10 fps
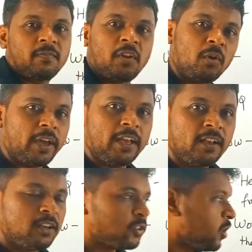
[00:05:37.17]
Okay,
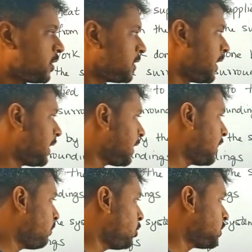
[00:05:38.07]
so this delta
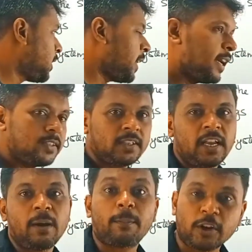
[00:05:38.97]
W is written as
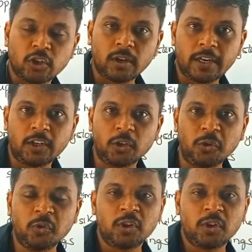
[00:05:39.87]
pressure into